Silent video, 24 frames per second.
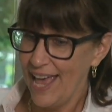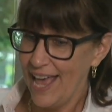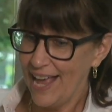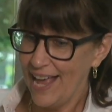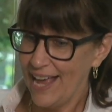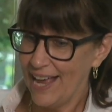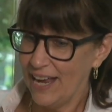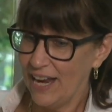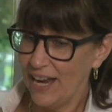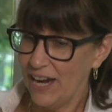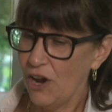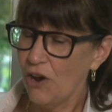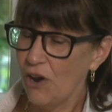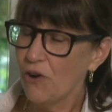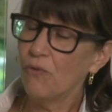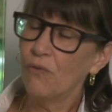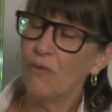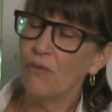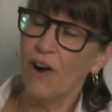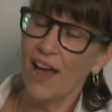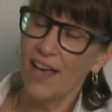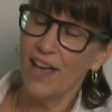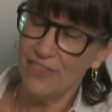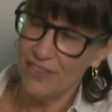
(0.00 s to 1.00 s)
And
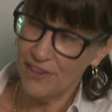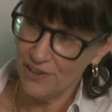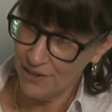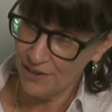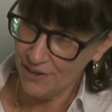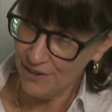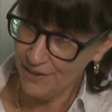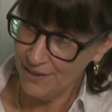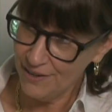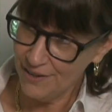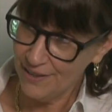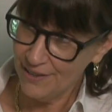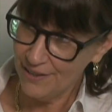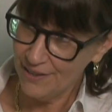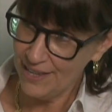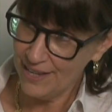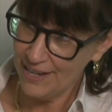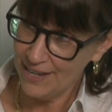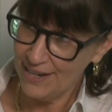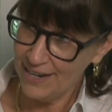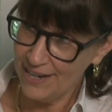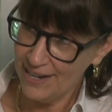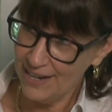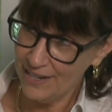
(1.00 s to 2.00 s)
rather
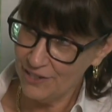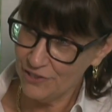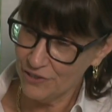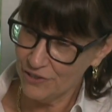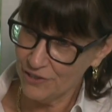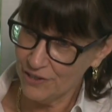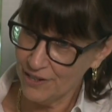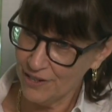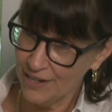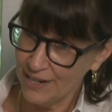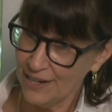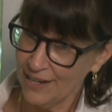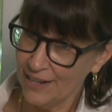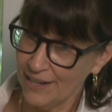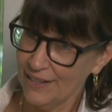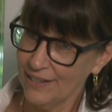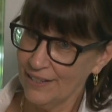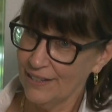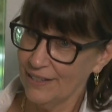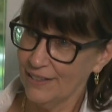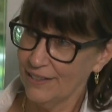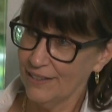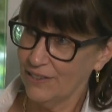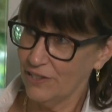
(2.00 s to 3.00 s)
than entering
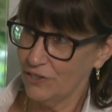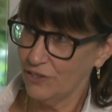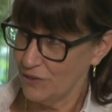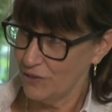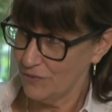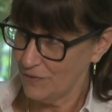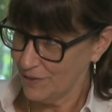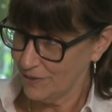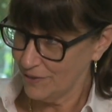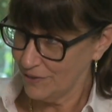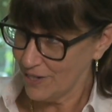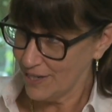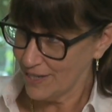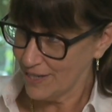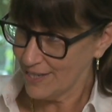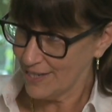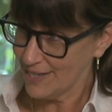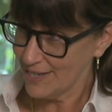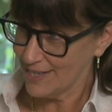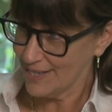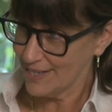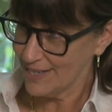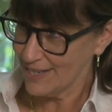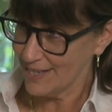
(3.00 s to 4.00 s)
the juvenile
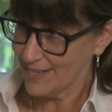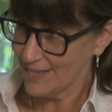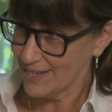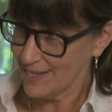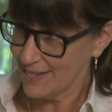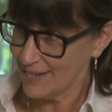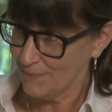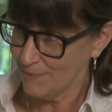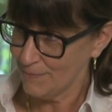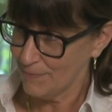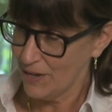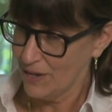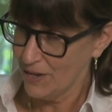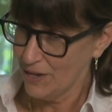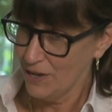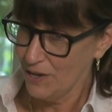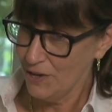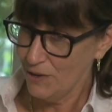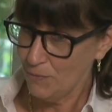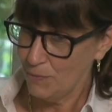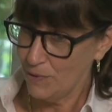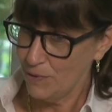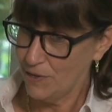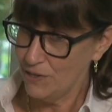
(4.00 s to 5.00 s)
justice system,
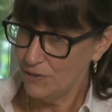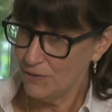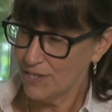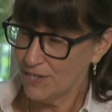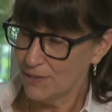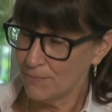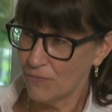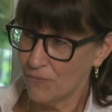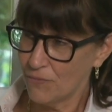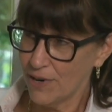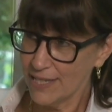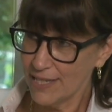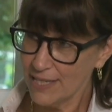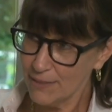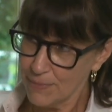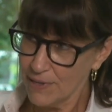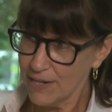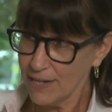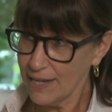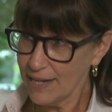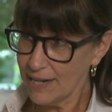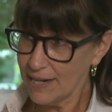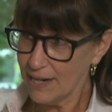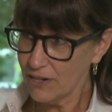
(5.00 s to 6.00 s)
we do some
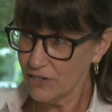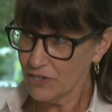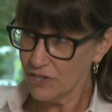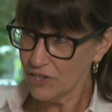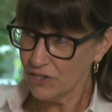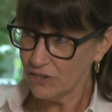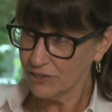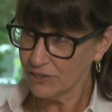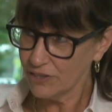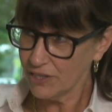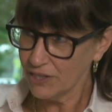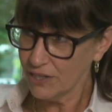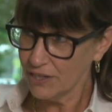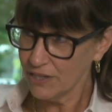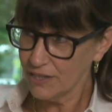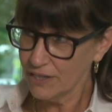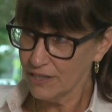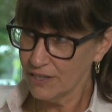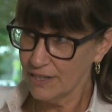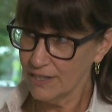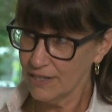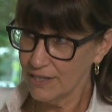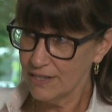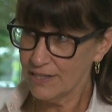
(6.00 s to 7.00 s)
respite at our shelter,
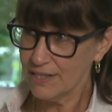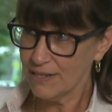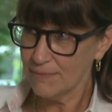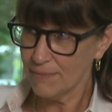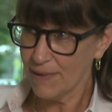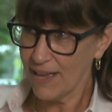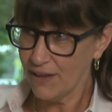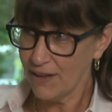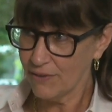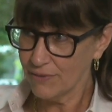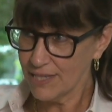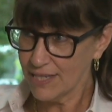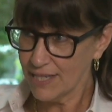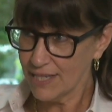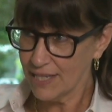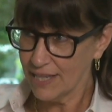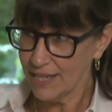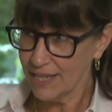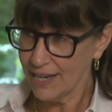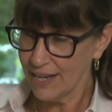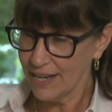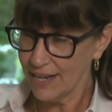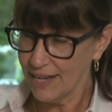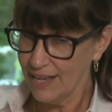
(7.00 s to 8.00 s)
some
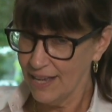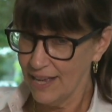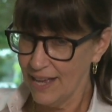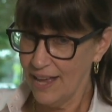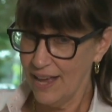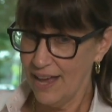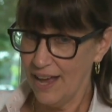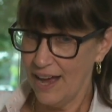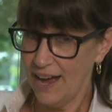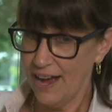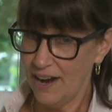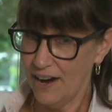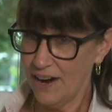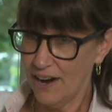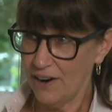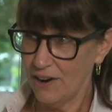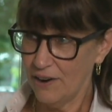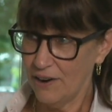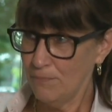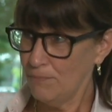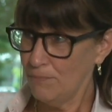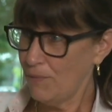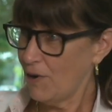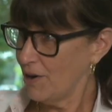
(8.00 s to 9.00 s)
counseling.
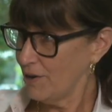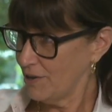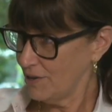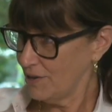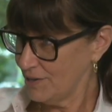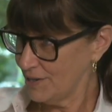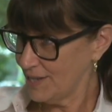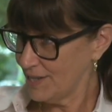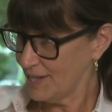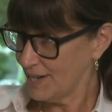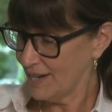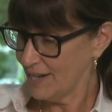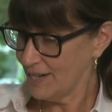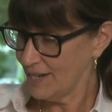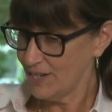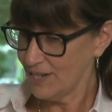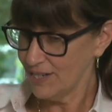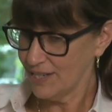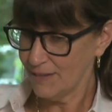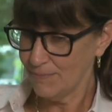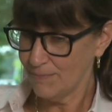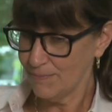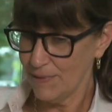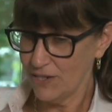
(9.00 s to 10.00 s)
Our partners that I
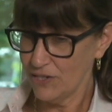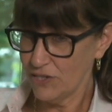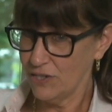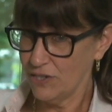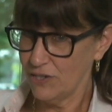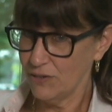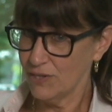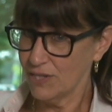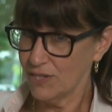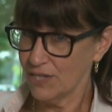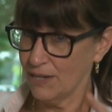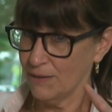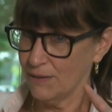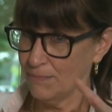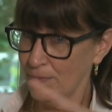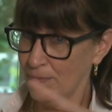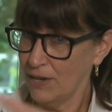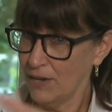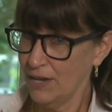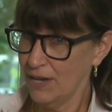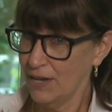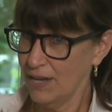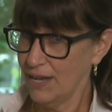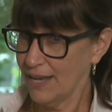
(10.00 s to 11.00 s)
just mentioned do
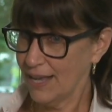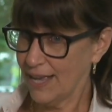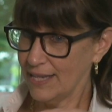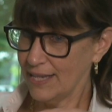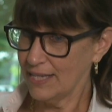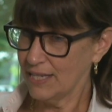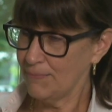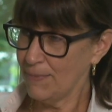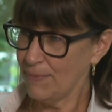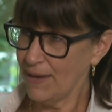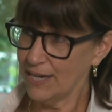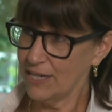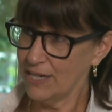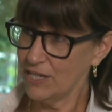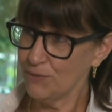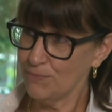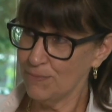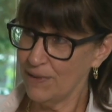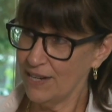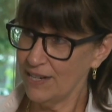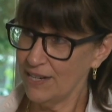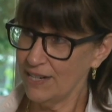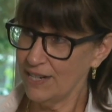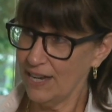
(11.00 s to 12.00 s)
some case
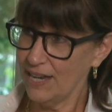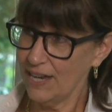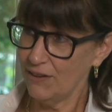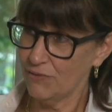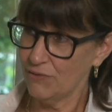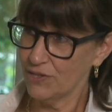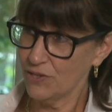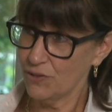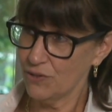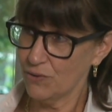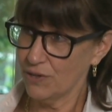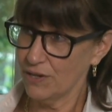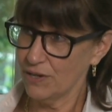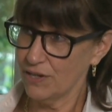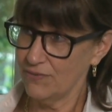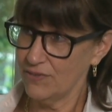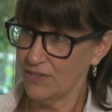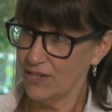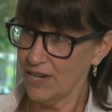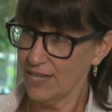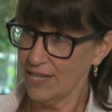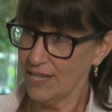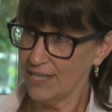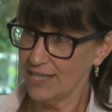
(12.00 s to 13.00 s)
management and
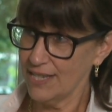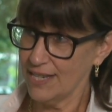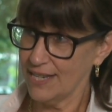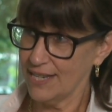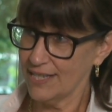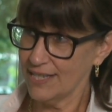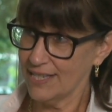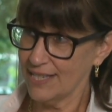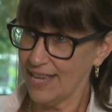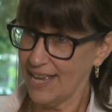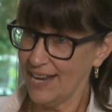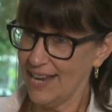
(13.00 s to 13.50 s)
restorative justice.